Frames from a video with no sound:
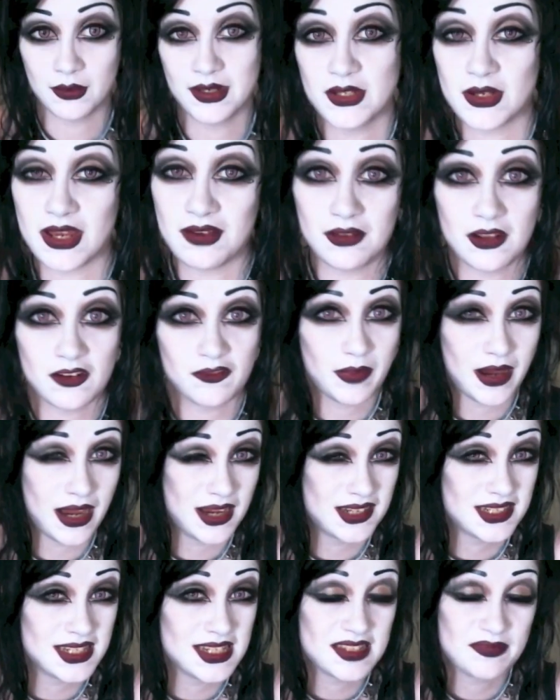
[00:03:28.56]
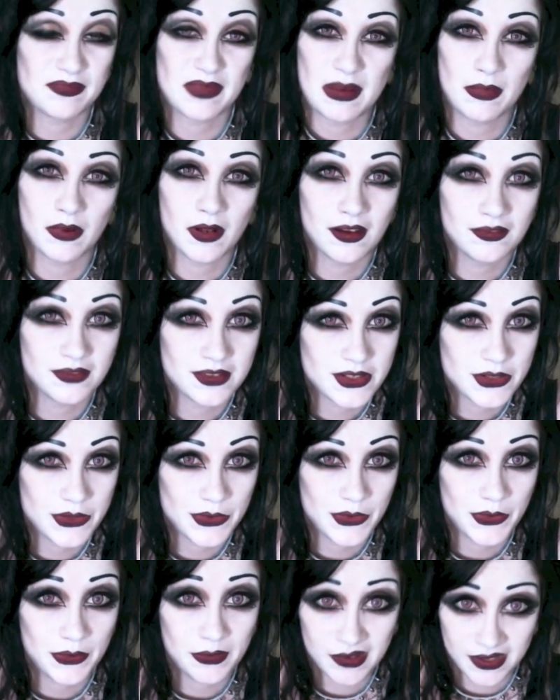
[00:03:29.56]
we do have a lot of parties and people often
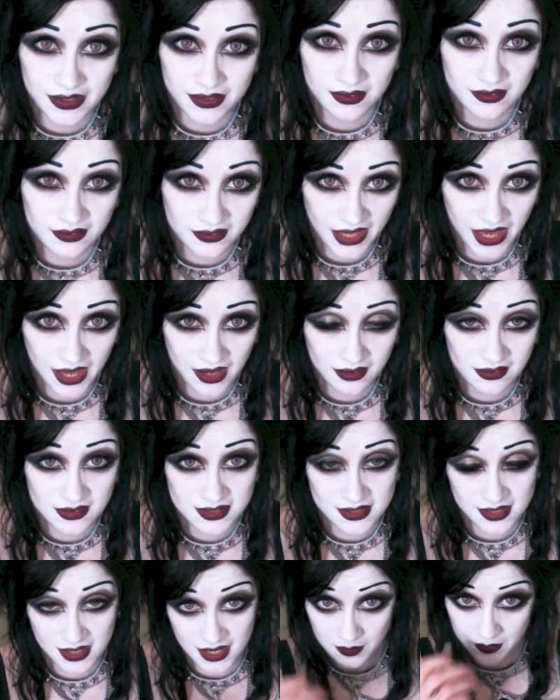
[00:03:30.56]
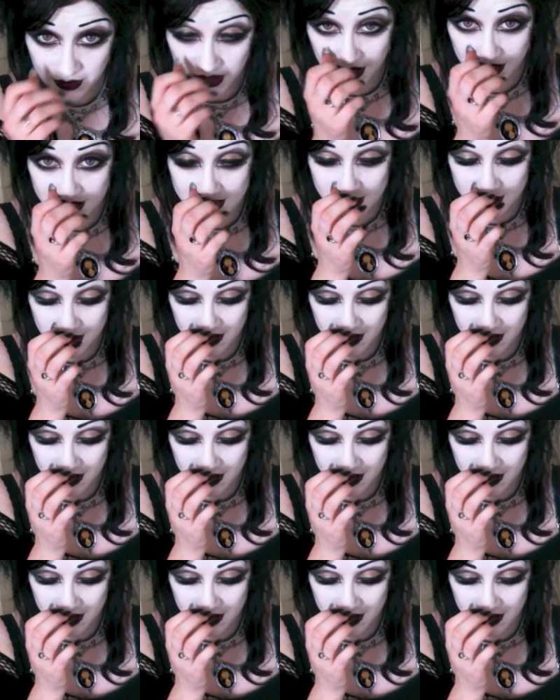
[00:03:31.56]
do bring cakes and cupcakes and